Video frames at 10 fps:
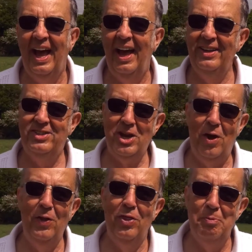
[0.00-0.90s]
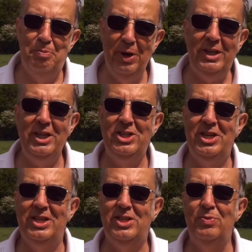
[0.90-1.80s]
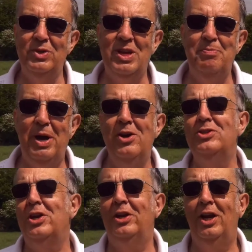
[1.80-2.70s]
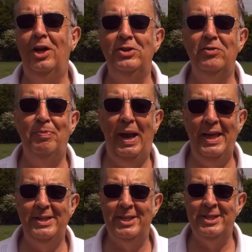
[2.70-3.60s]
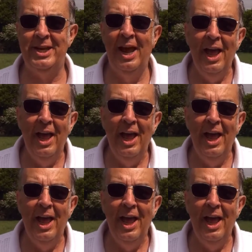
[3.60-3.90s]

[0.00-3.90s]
And so the British system was imposed on a lot of places